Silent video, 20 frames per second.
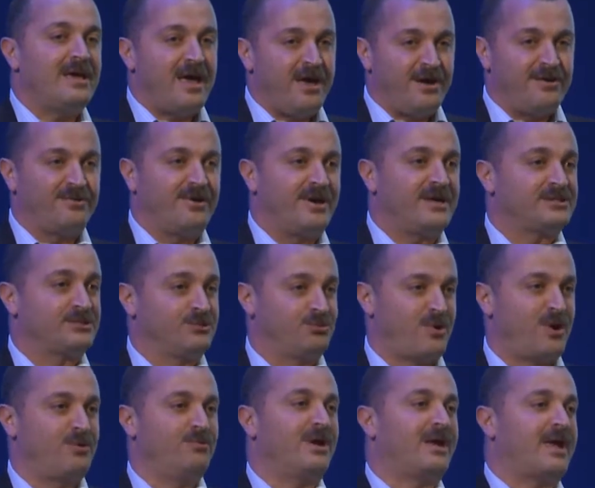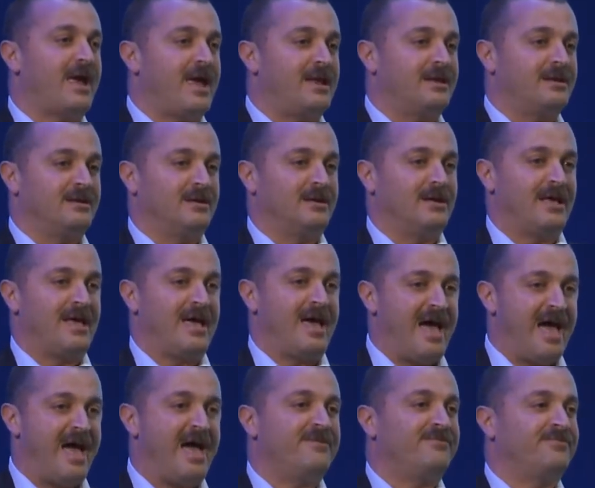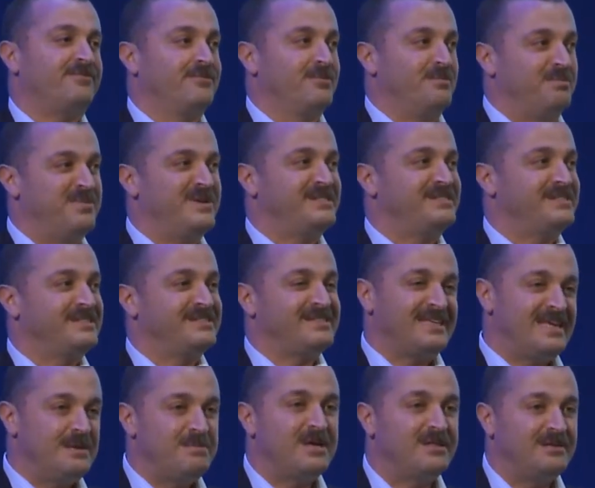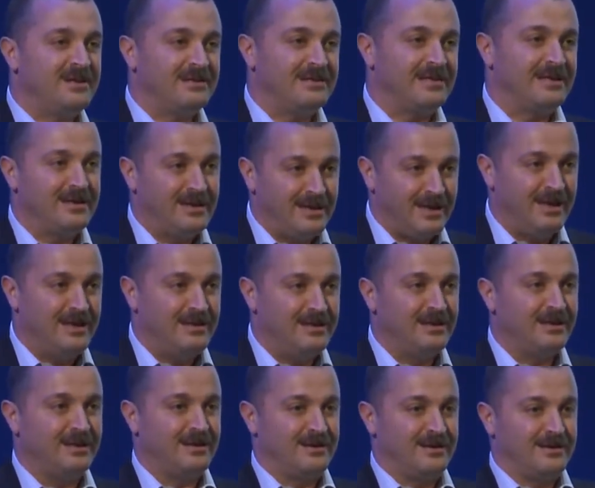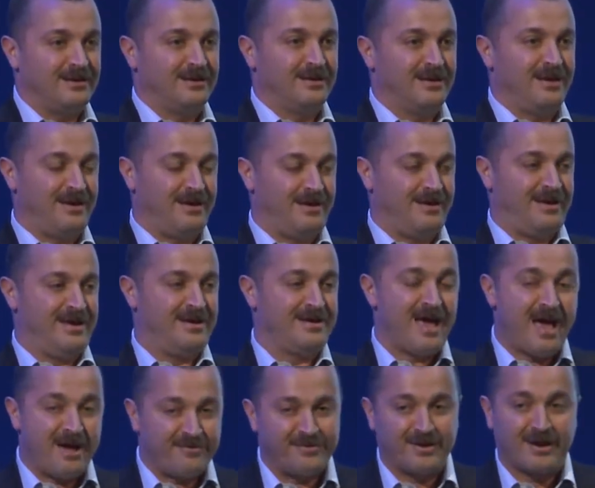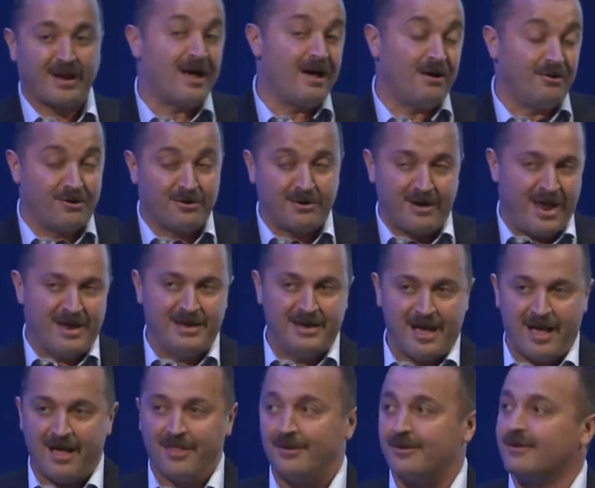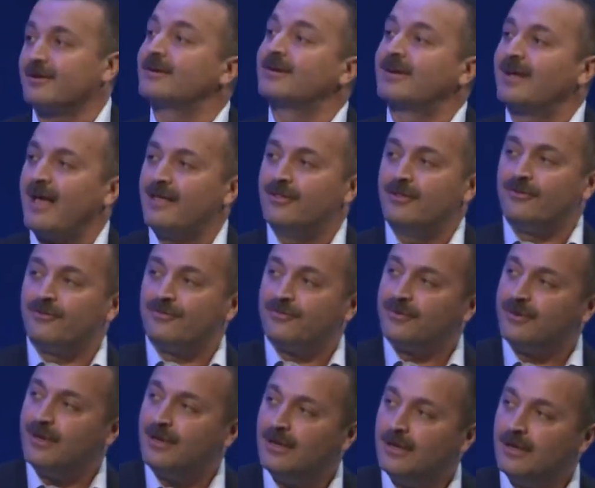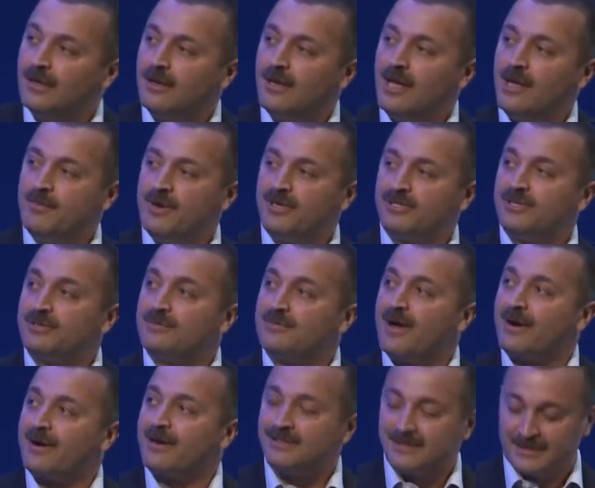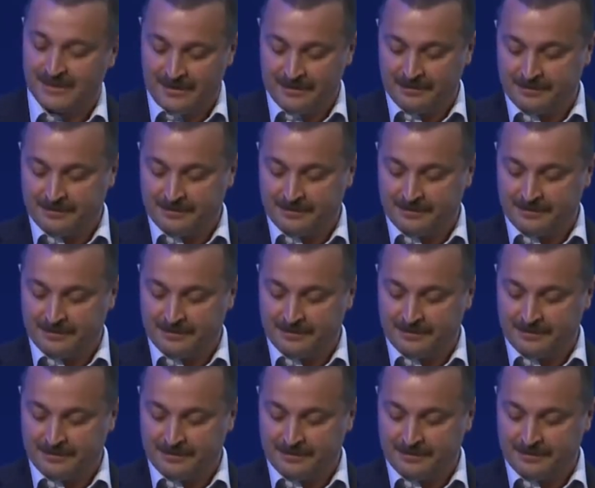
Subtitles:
areas where we can have business immediately in Africa or any other kind of emerging markets.